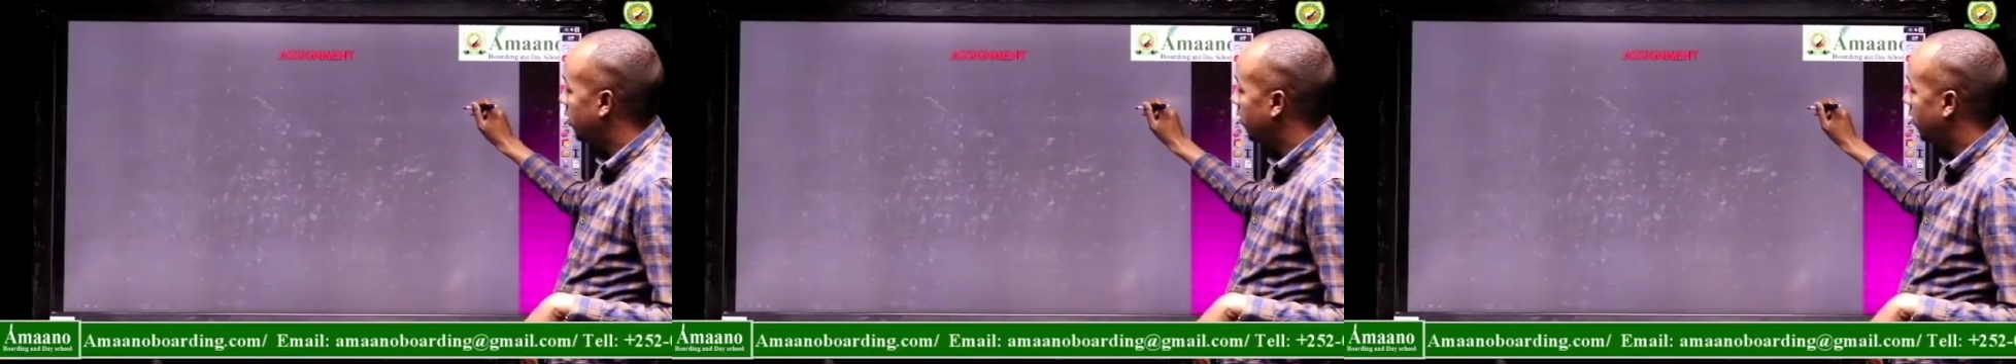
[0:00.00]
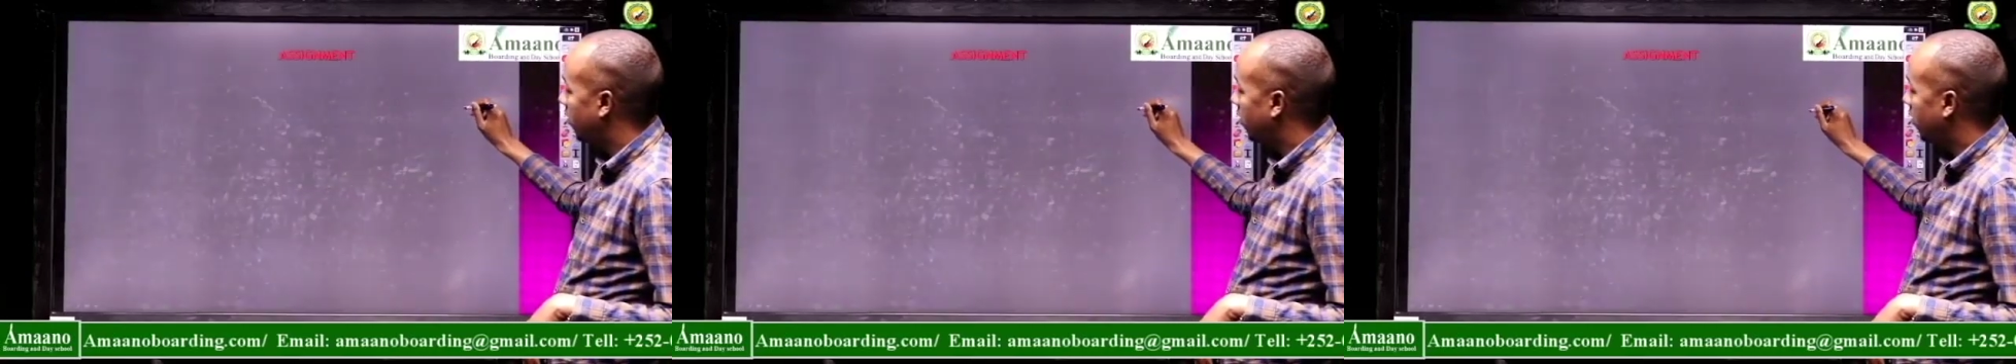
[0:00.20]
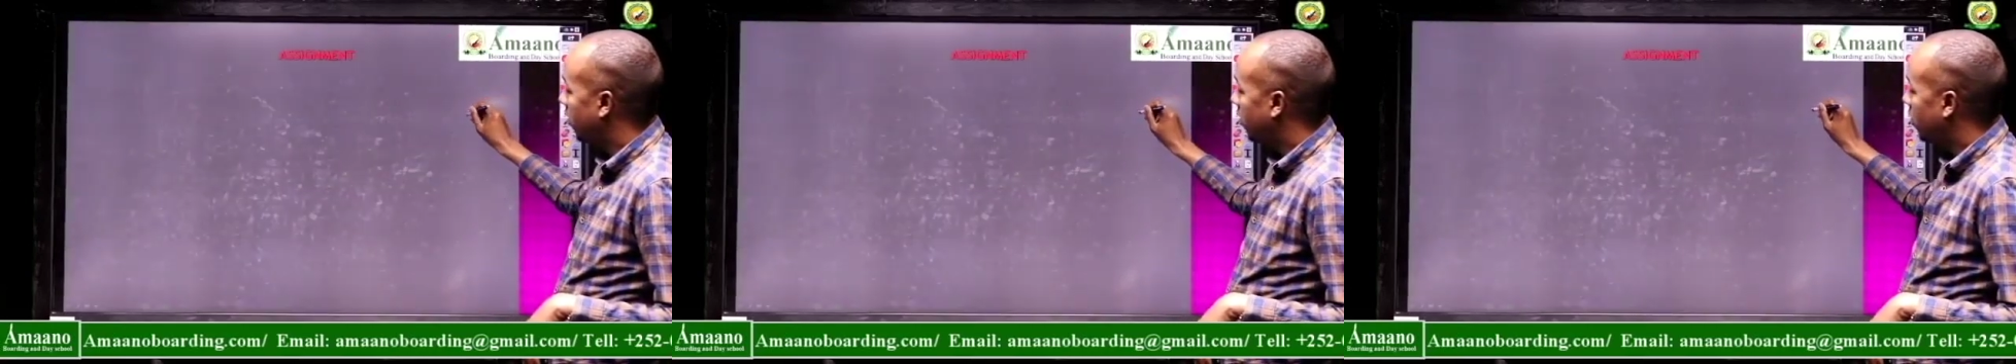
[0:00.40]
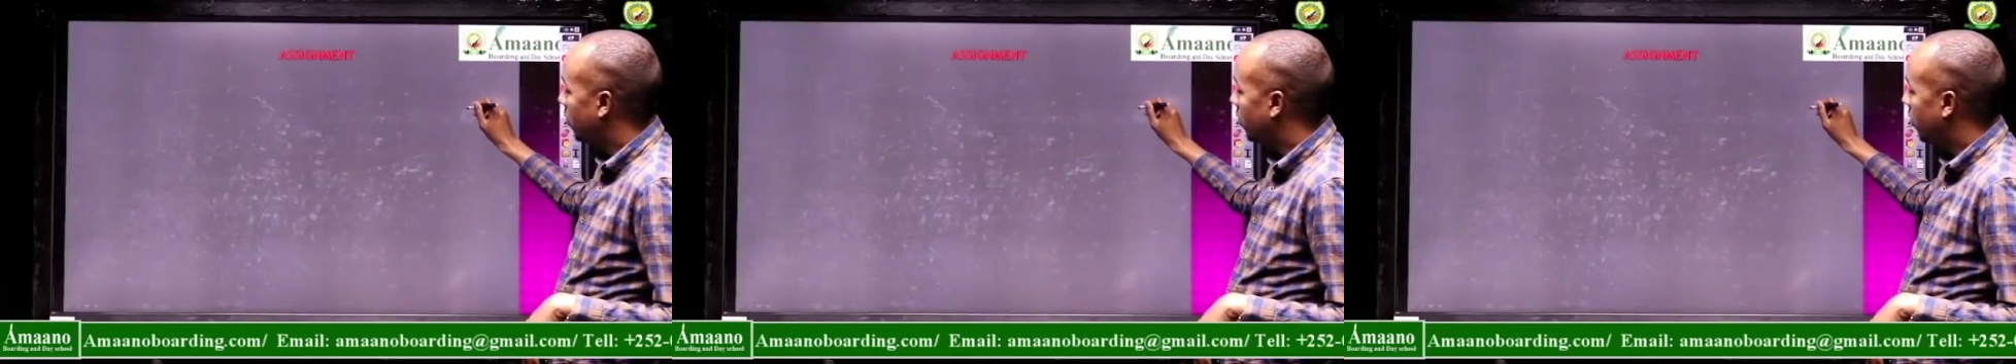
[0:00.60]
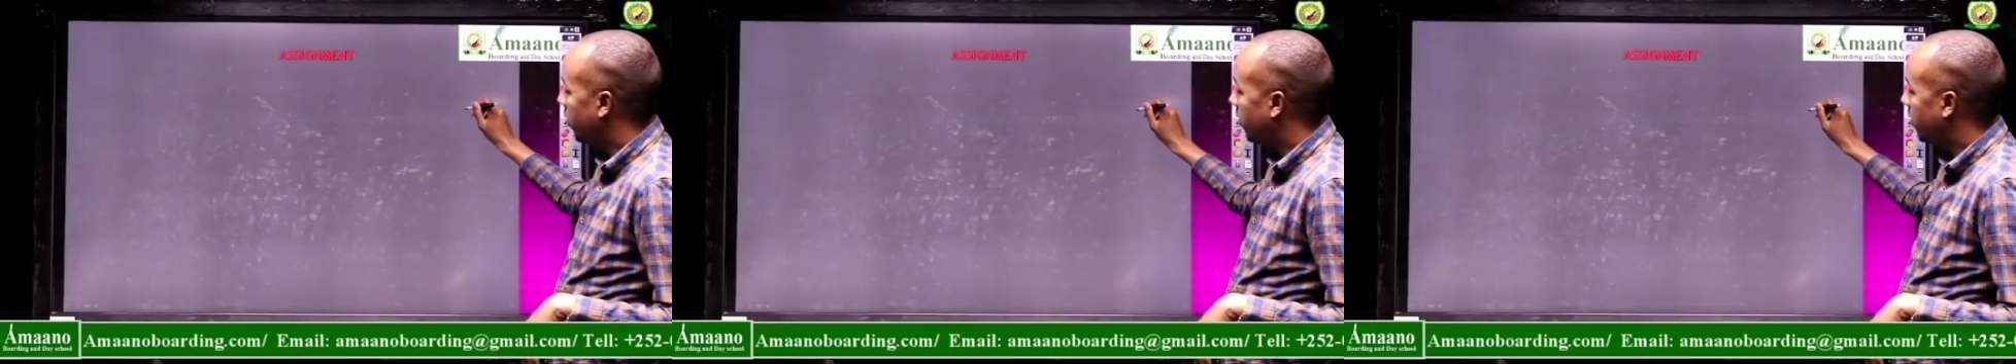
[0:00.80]
is, you
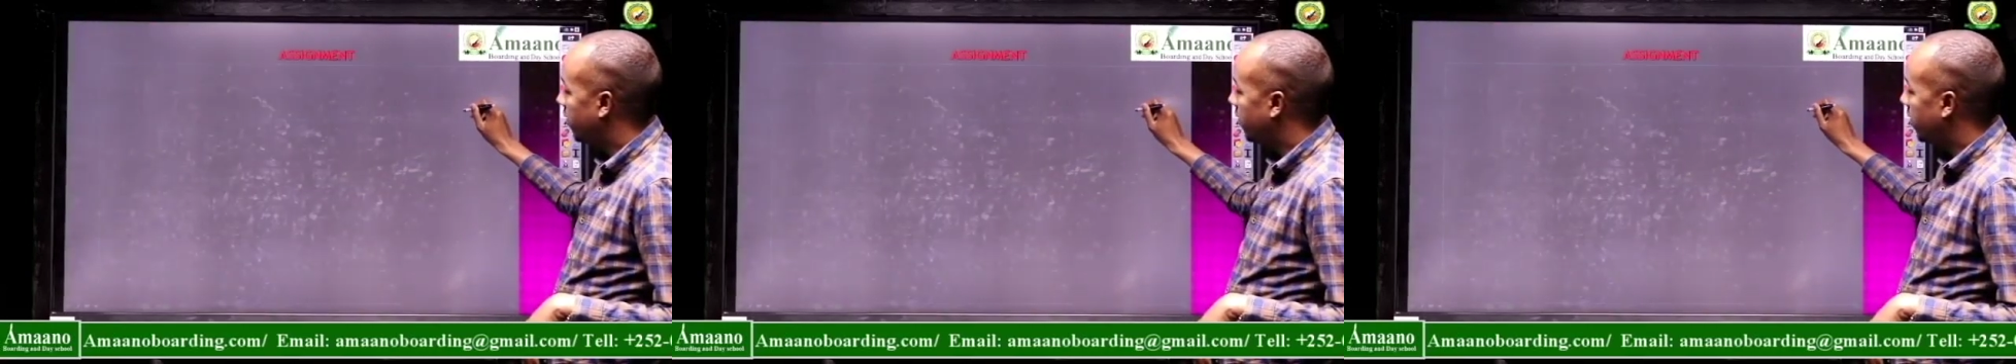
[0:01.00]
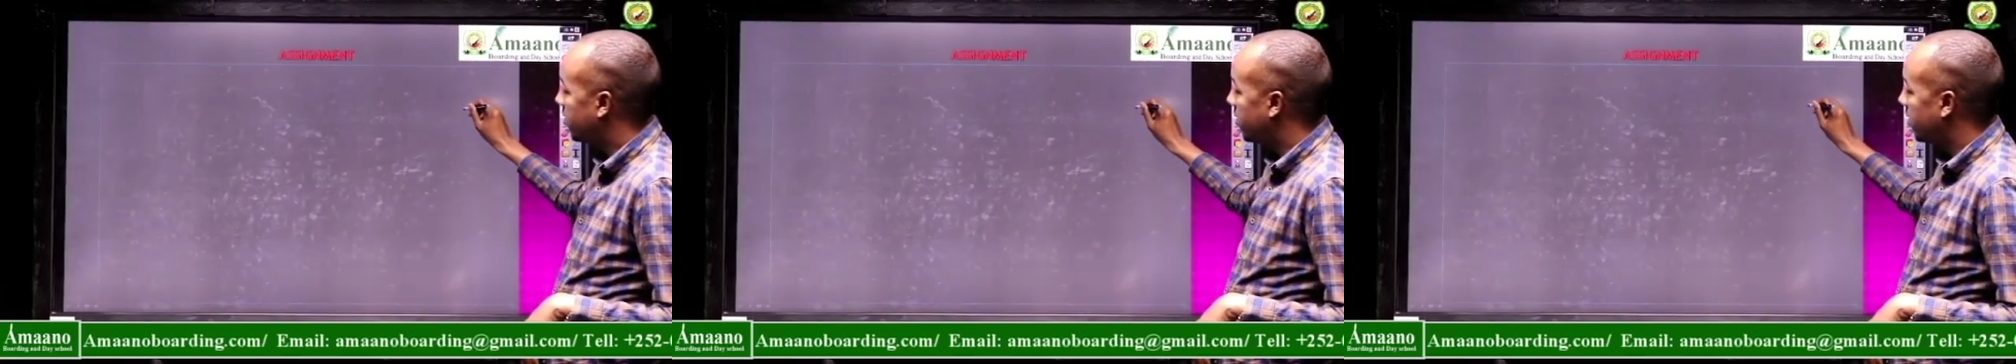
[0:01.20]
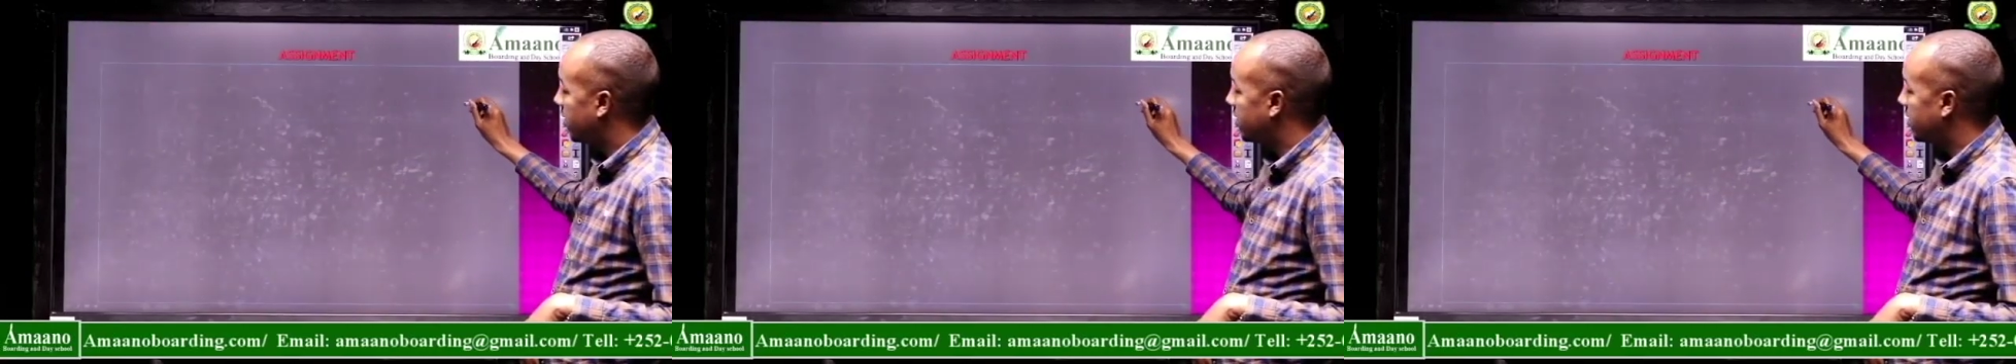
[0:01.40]
take this as an